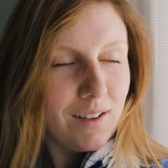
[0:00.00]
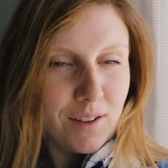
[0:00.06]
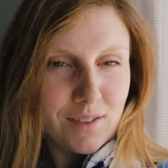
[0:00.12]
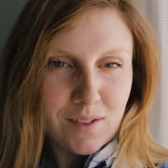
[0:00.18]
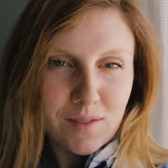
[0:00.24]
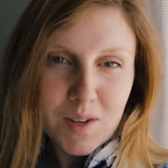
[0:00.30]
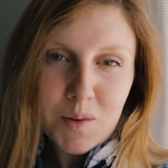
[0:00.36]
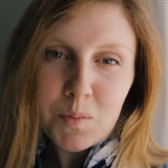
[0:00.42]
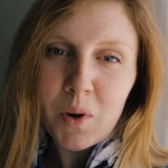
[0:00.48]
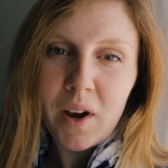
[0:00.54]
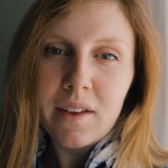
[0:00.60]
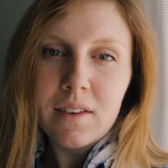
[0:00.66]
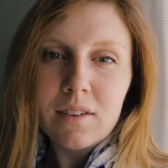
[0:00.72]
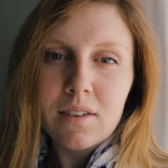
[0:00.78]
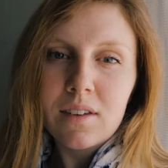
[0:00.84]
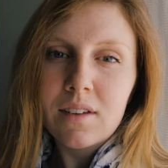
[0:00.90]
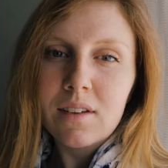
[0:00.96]
lots of deep
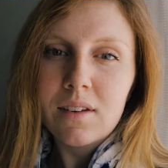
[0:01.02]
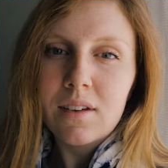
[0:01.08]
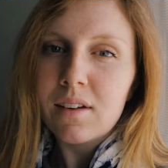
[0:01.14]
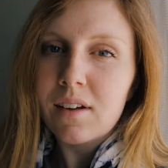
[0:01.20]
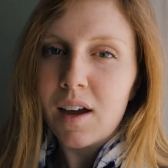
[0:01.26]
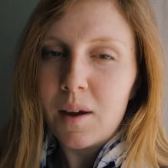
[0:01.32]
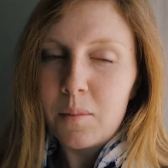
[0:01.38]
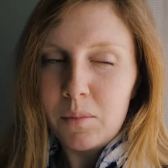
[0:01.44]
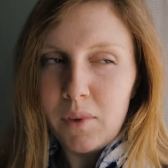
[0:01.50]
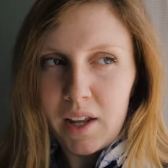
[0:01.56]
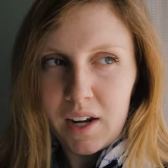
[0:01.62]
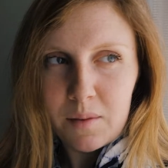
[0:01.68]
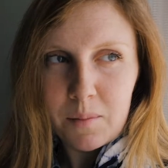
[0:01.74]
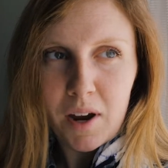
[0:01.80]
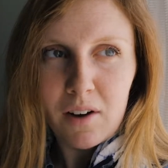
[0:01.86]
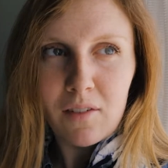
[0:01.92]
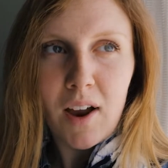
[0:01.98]
breaths. I'm
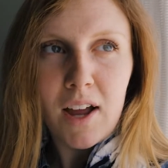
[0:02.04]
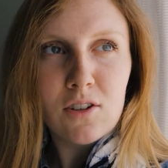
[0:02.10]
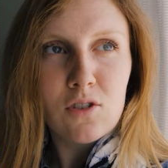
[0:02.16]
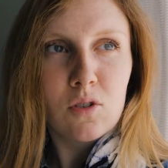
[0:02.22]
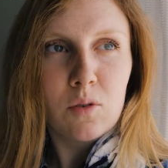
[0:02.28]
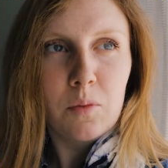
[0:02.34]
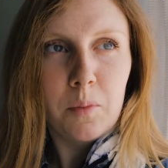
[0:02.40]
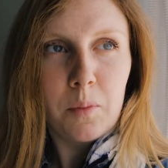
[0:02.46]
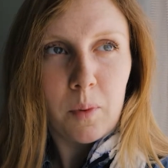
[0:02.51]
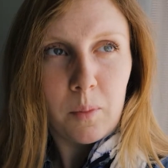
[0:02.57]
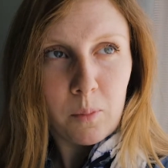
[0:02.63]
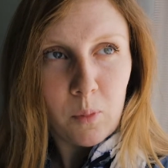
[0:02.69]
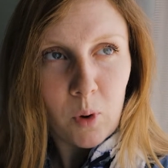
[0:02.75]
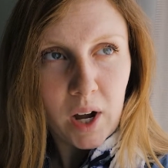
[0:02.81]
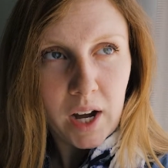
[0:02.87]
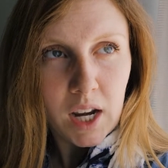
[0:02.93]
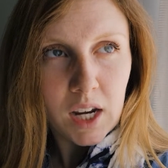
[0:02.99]
letting my rational
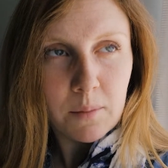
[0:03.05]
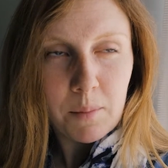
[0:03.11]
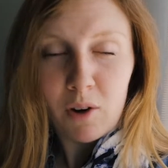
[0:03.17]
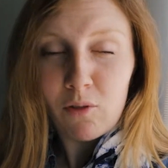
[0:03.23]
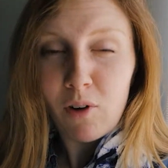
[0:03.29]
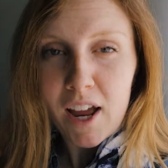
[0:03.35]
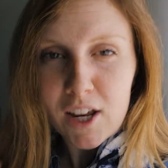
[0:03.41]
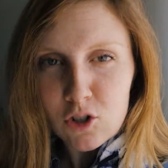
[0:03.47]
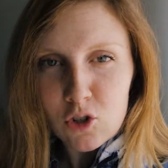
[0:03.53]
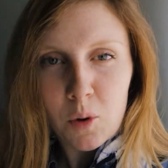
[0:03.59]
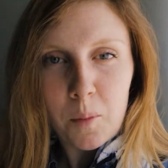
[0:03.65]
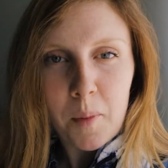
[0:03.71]
brain, my rational